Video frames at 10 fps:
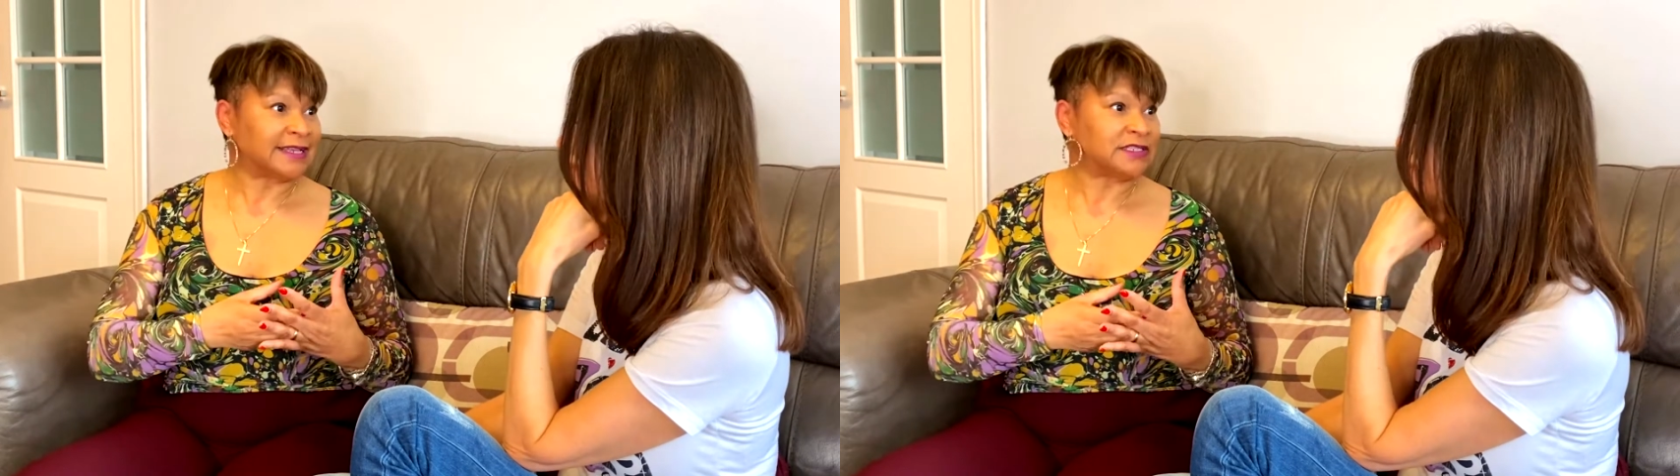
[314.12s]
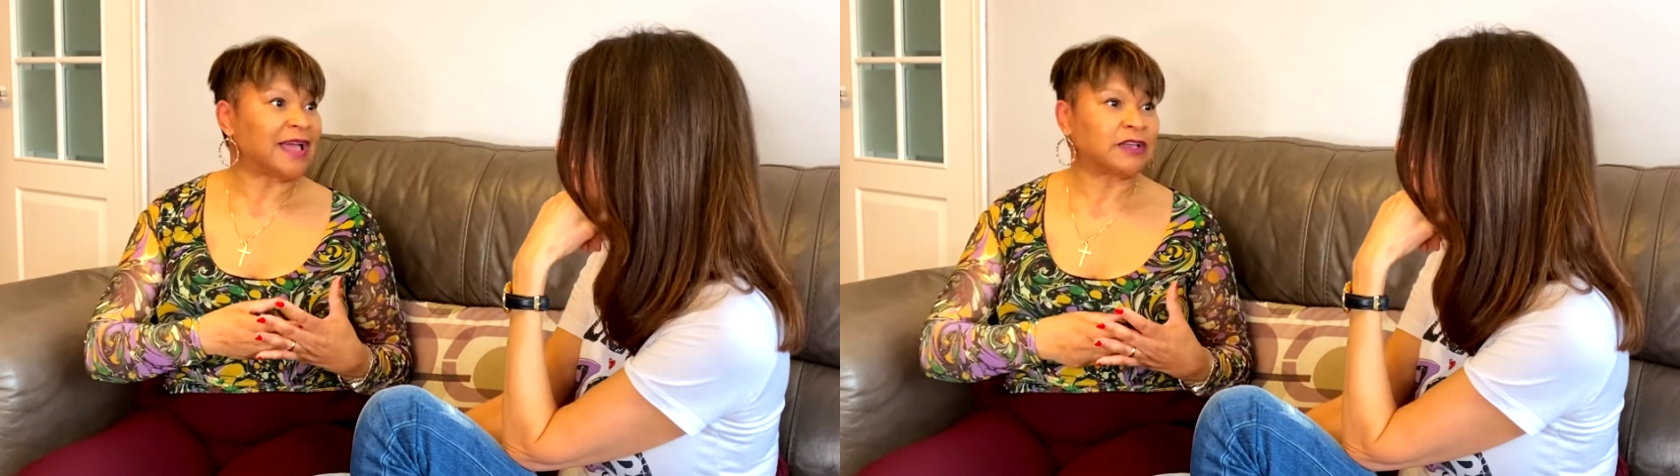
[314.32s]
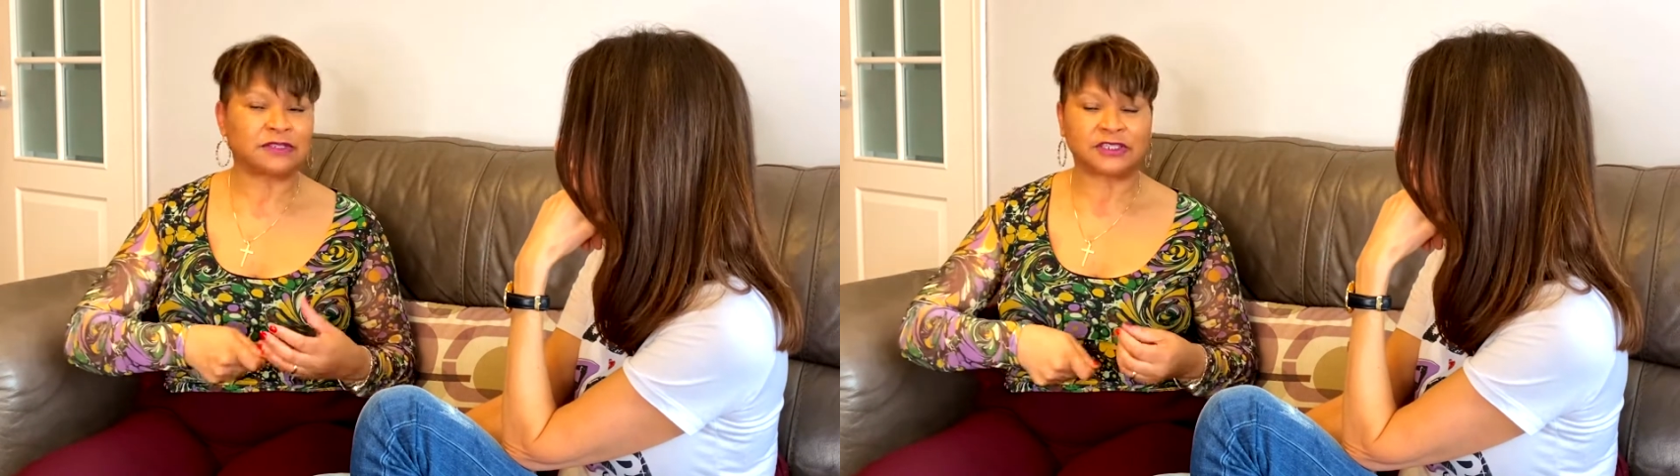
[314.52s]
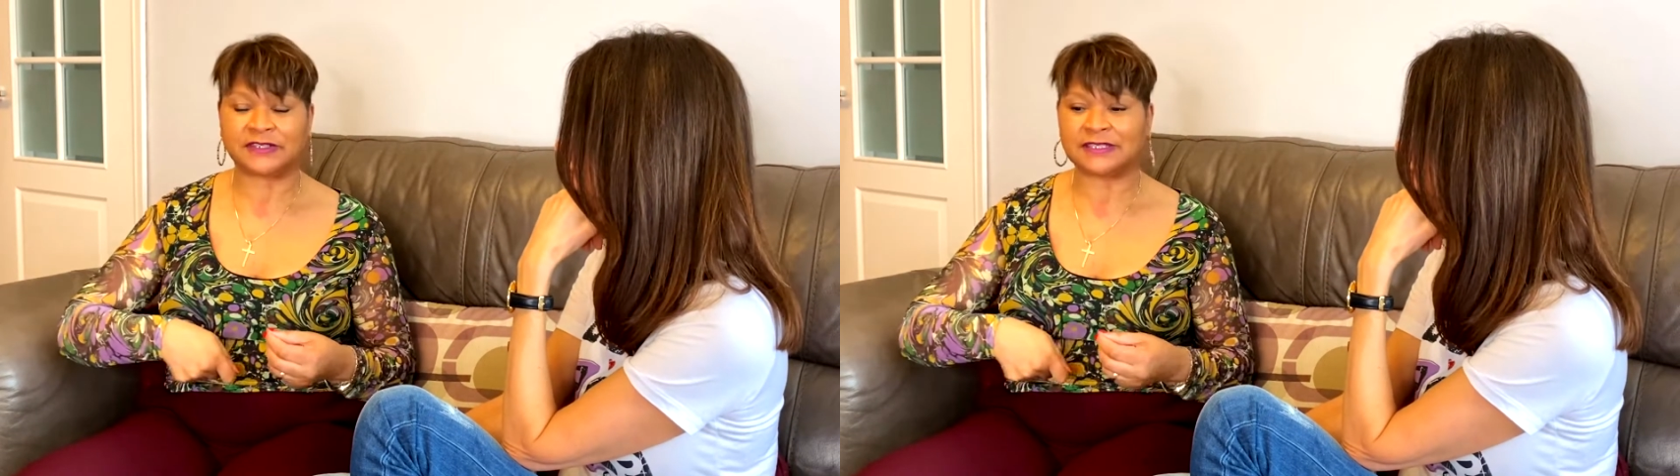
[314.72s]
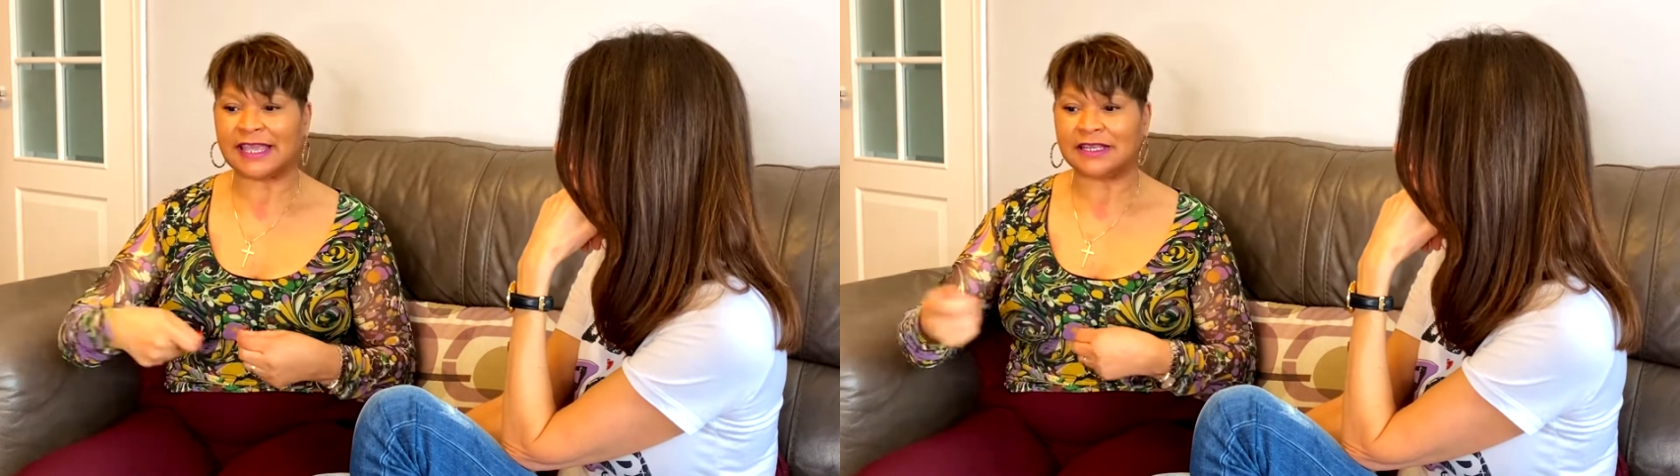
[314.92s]
So I couldn't
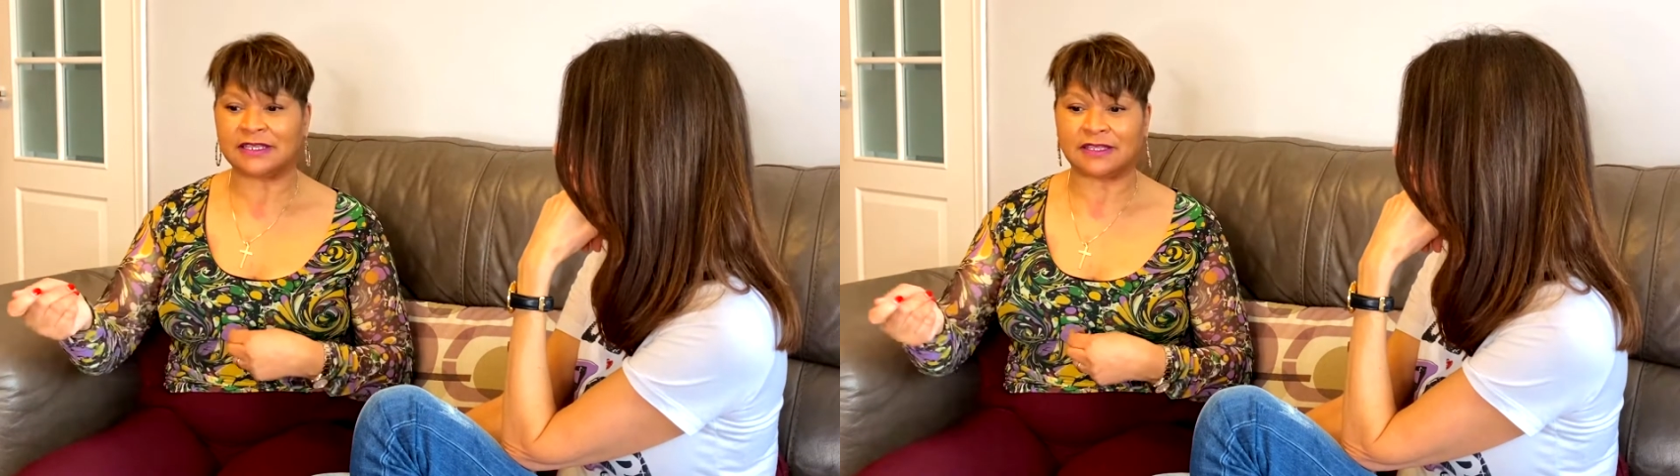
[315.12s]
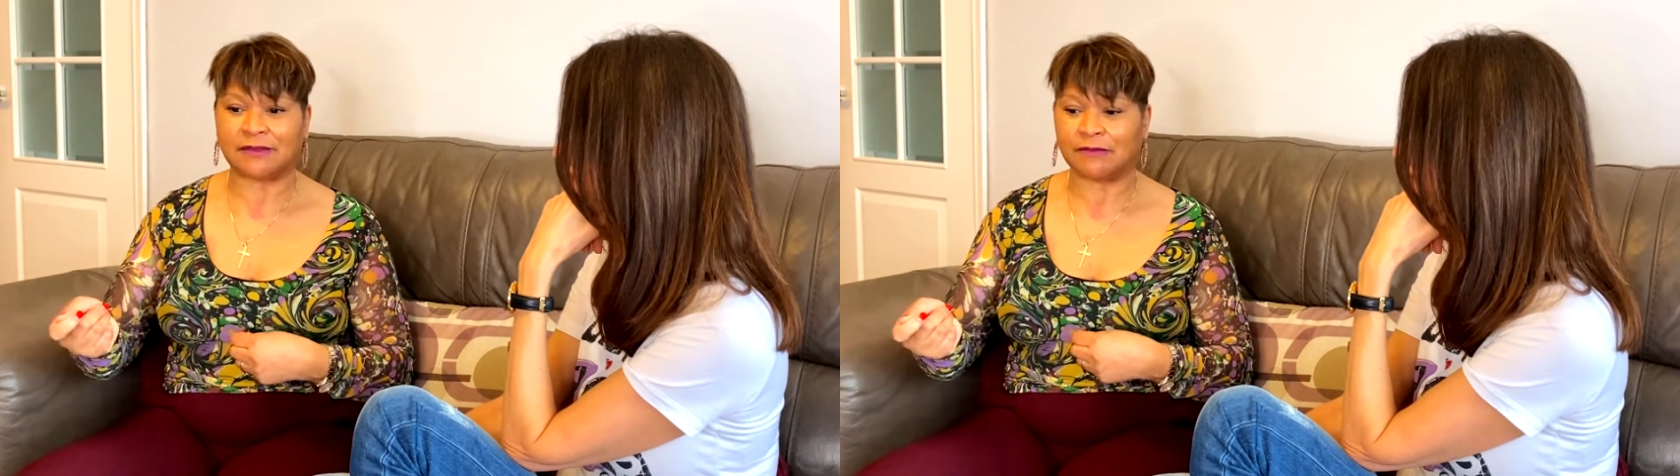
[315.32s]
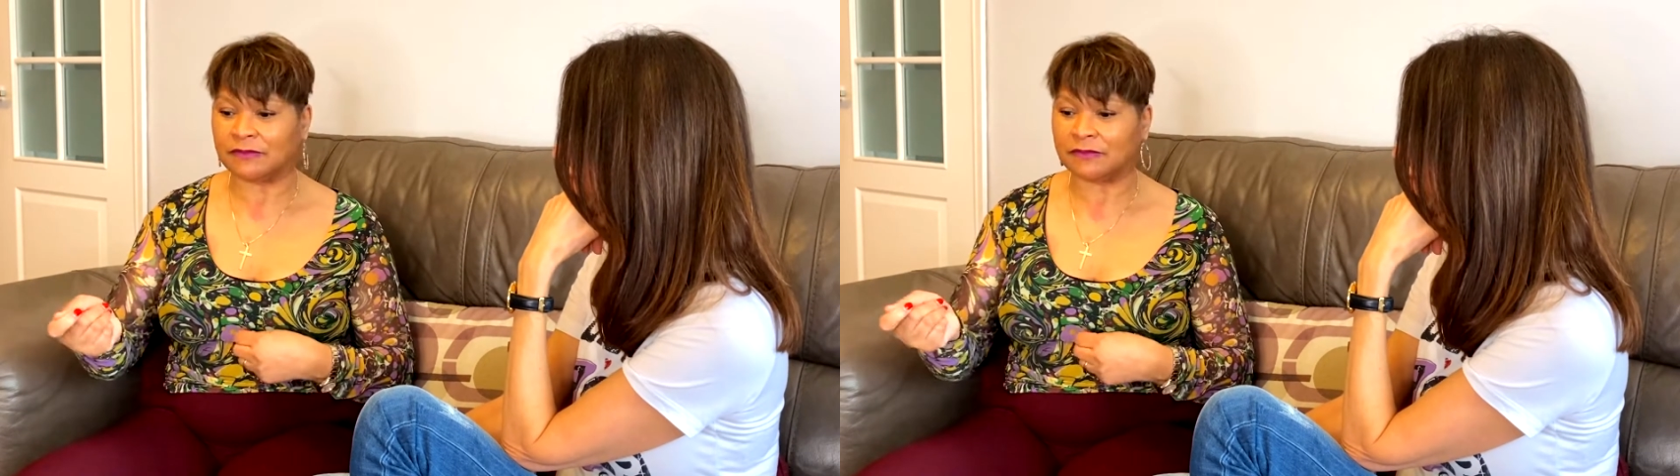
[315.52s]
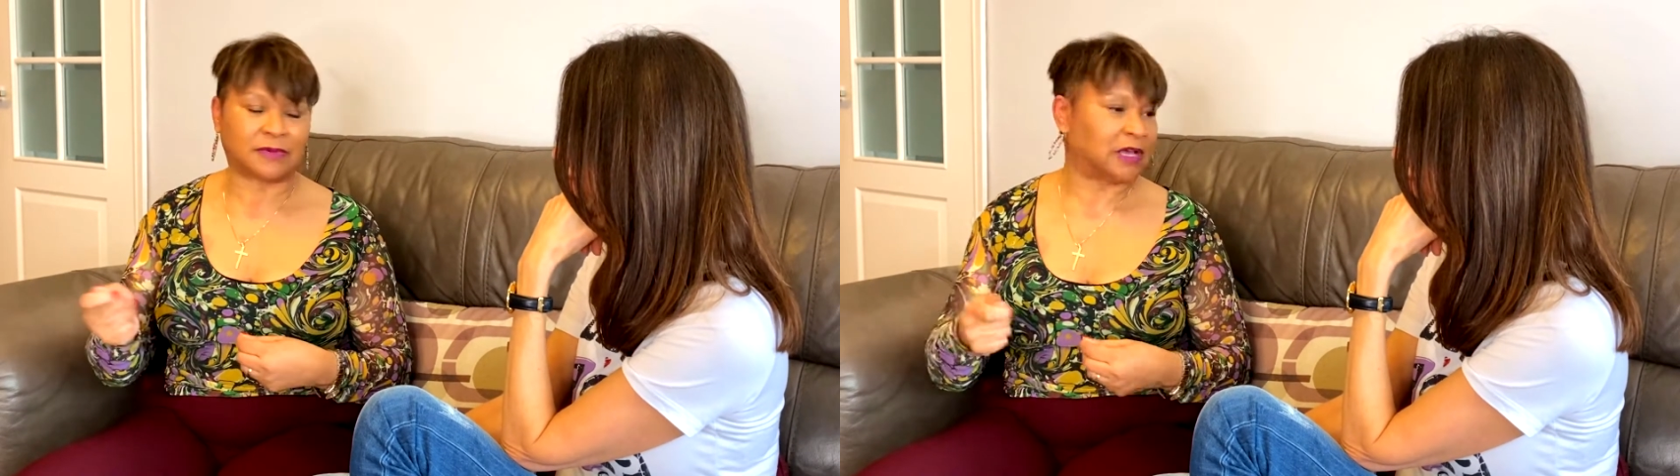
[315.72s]
just send them